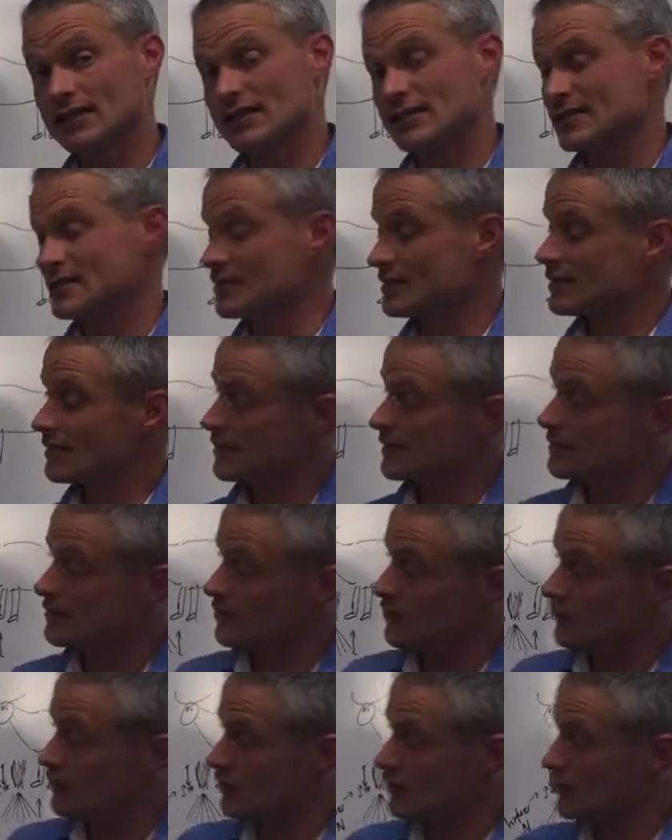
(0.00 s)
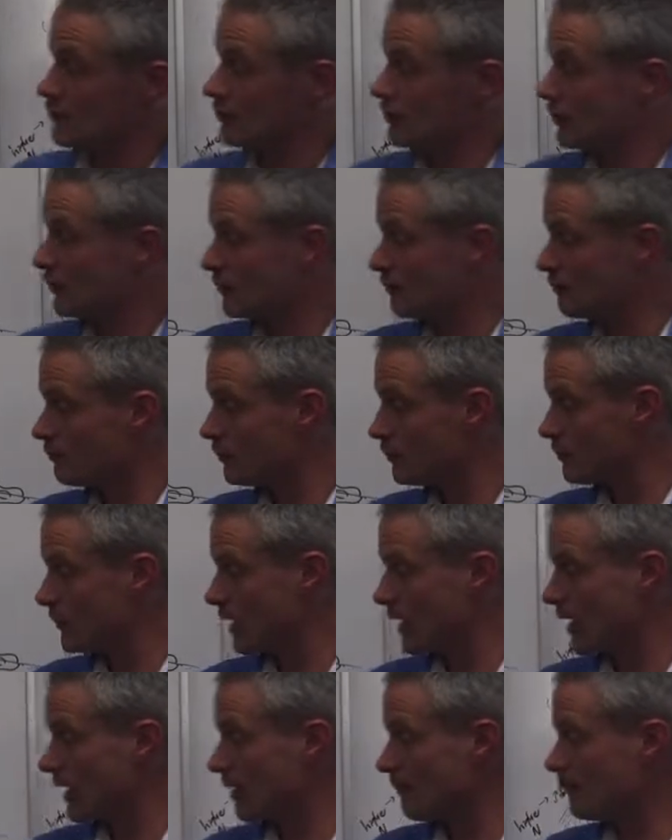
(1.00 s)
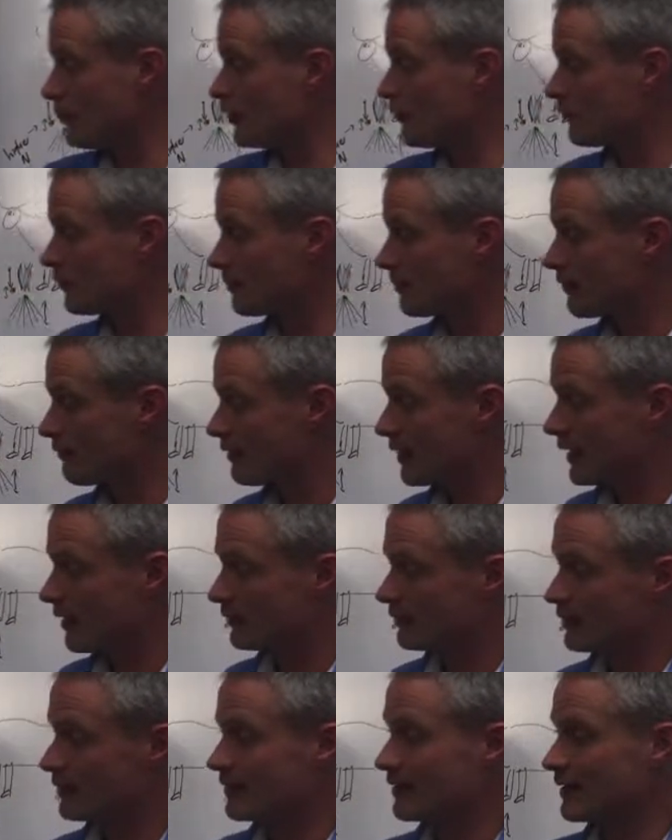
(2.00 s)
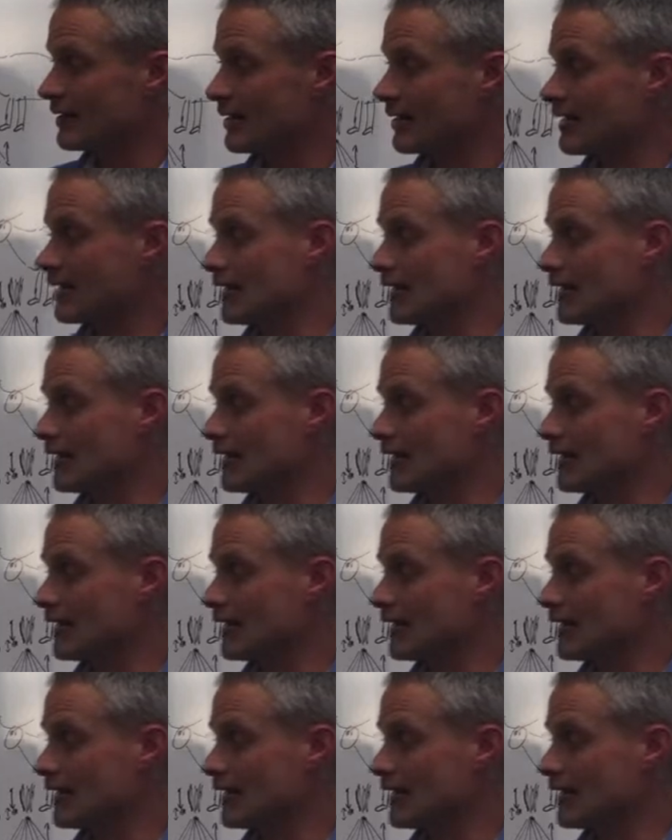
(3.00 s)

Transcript: density so that you can move them around and